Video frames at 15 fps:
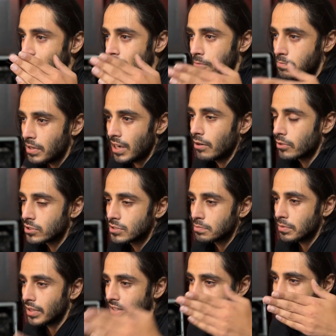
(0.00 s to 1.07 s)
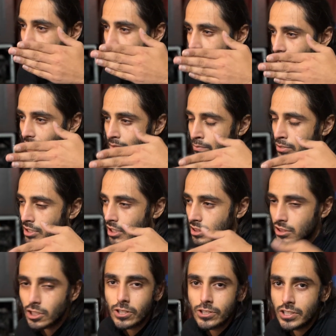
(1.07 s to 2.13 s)
power supplies that came with the
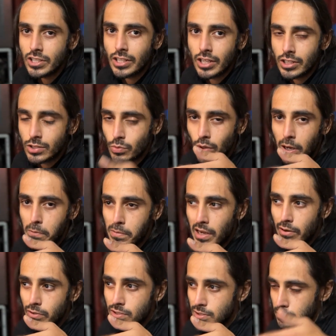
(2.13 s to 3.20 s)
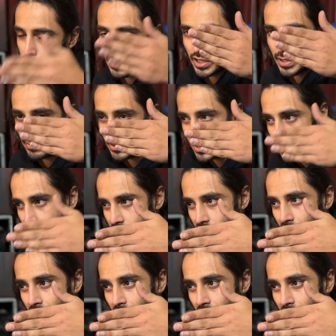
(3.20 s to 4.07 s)
1300 watt power supply because